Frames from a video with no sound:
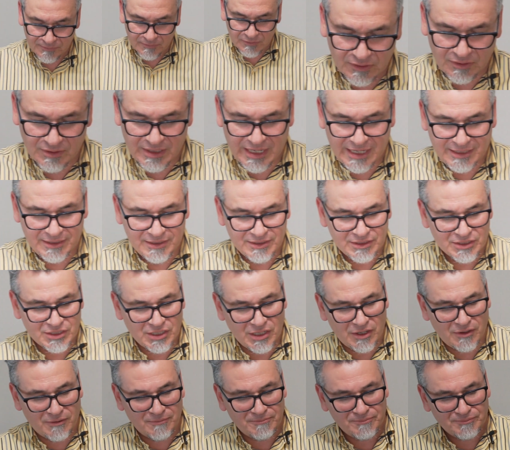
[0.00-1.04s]
All right,
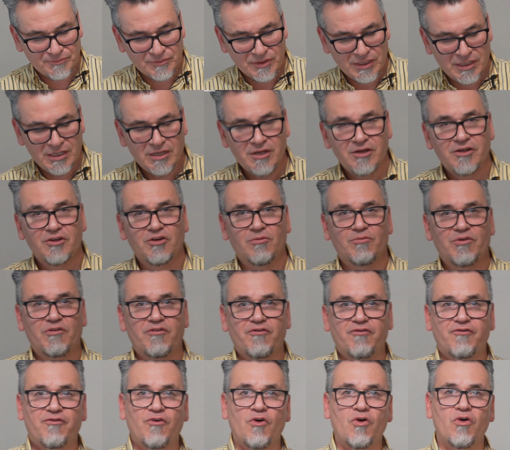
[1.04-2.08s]
so number
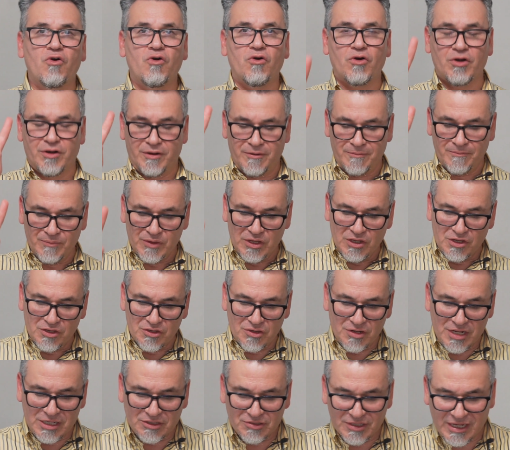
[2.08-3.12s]
4, you
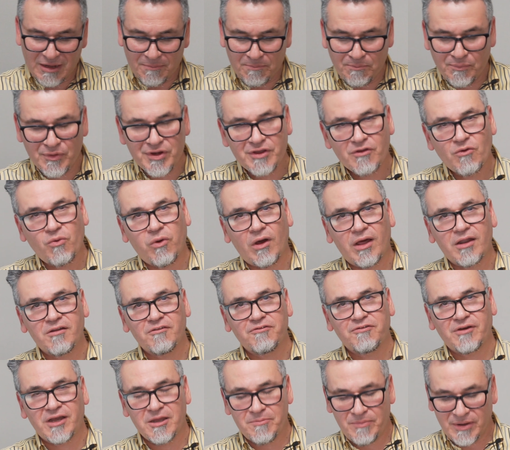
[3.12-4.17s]
need to get
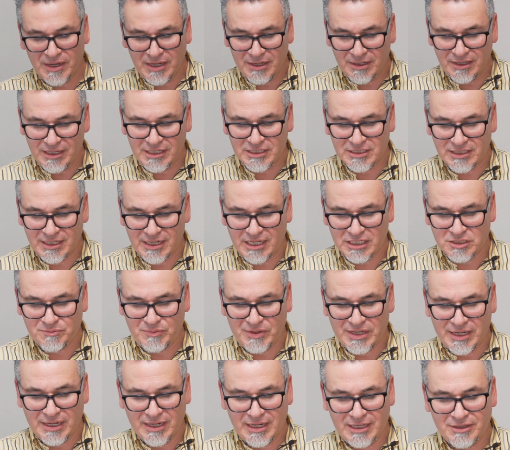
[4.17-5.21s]
pre-qualified by at least an
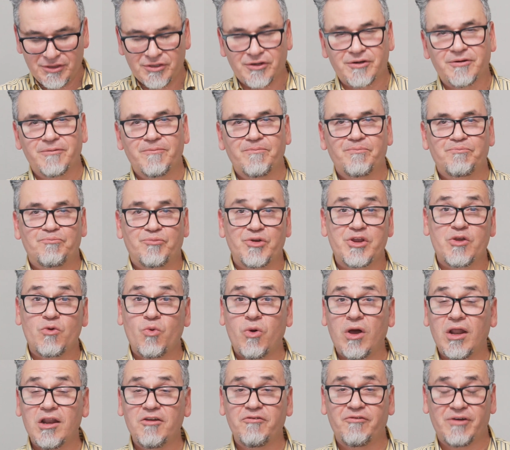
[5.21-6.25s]
SBA lender.
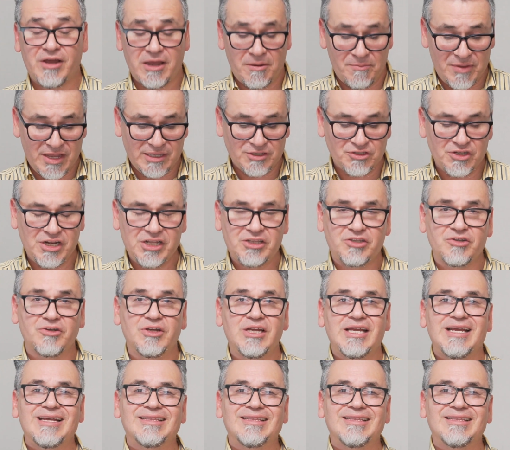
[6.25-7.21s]
Pre-qualify means you need to